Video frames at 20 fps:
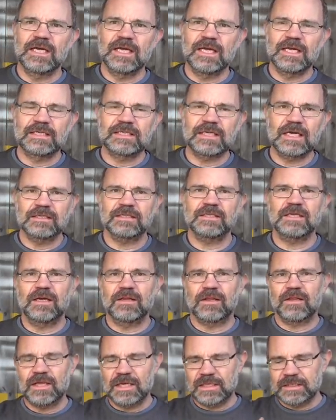It does
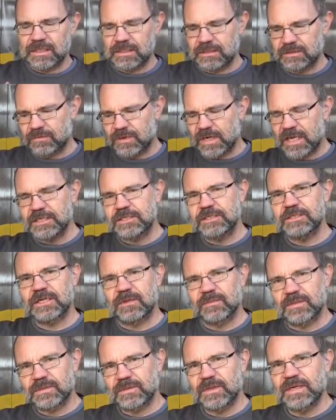certain things. There's a
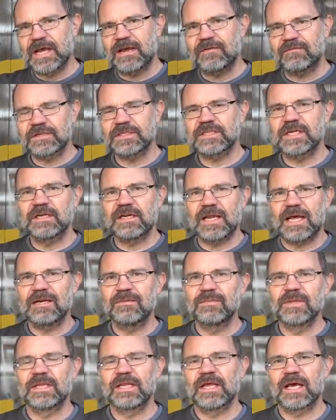relationship between every single
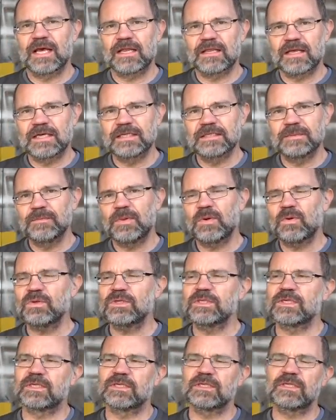element there that is
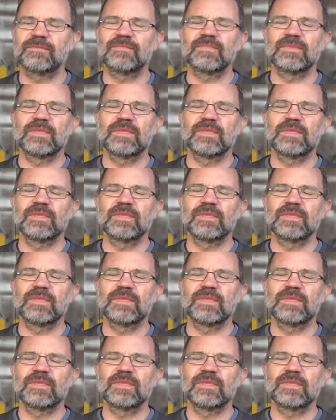important.